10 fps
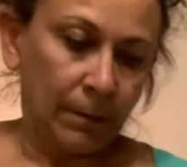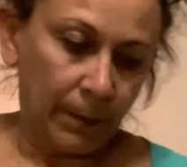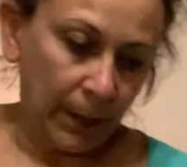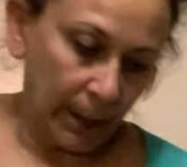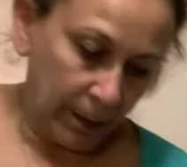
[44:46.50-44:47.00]

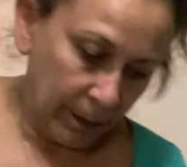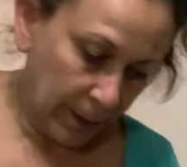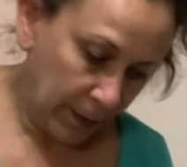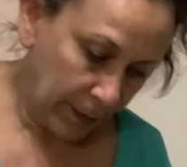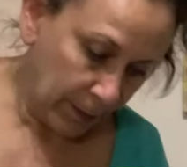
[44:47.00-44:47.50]
but I
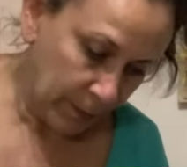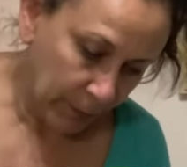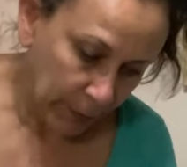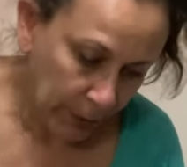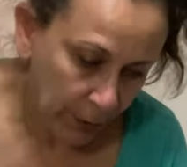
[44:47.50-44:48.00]
thought those were
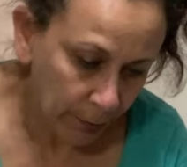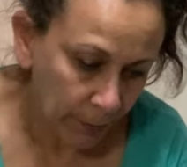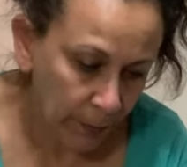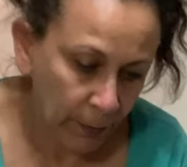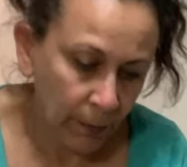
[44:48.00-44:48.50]
a cute
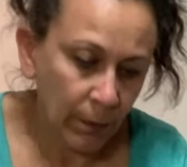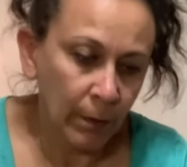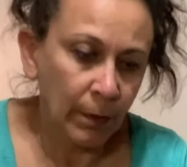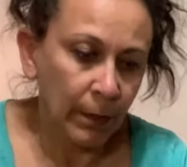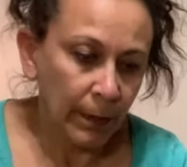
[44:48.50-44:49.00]

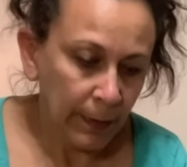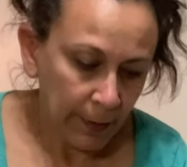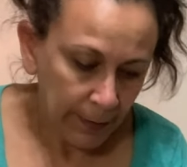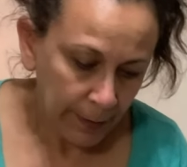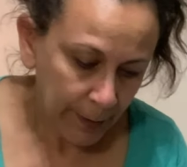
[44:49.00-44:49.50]

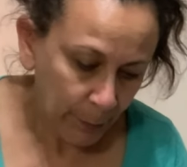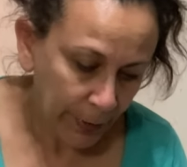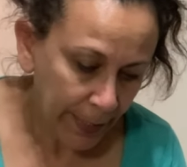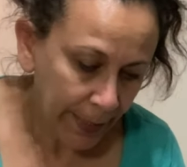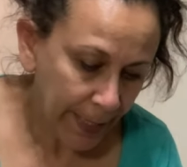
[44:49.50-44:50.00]

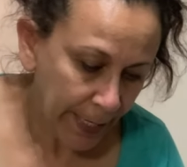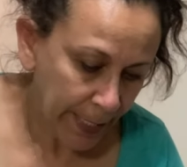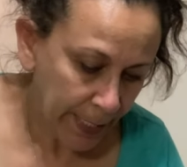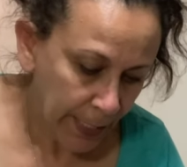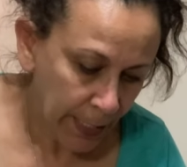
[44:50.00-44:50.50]
spring
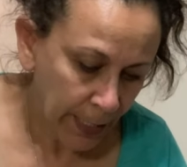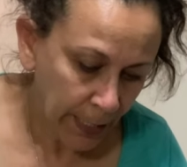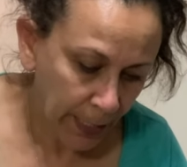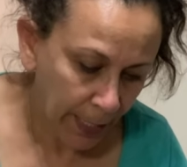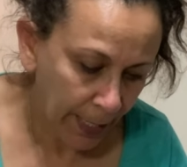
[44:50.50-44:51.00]
thing.
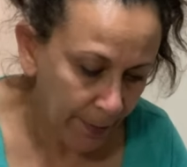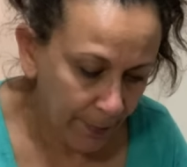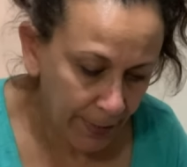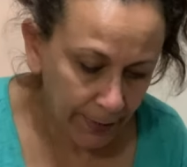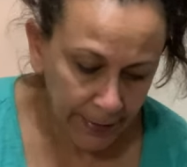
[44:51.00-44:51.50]
I
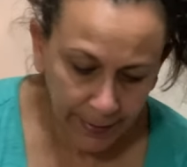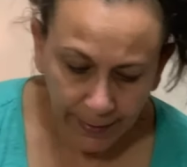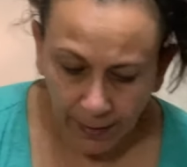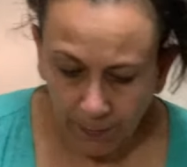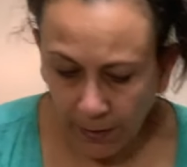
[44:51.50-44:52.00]
may list
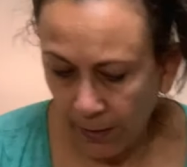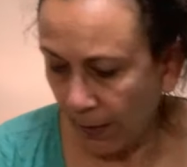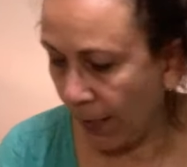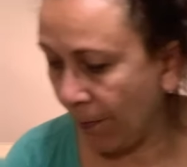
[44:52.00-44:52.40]
them. I